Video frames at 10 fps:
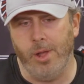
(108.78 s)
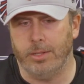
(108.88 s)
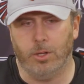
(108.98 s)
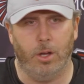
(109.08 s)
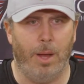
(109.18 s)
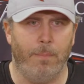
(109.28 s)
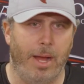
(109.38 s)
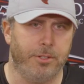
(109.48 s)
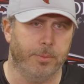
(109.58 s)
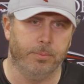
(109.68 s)
And it's all about
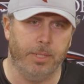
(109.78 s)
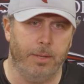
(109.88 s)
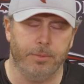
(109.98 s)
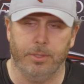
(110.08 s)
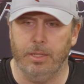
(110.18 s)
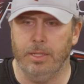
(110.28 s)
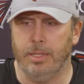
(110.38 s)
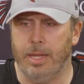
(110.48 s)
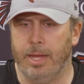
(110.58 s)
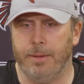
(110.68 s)
matchups sometimes. At the end
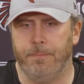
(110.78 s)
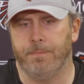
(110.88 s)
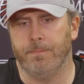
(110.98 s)
of the day,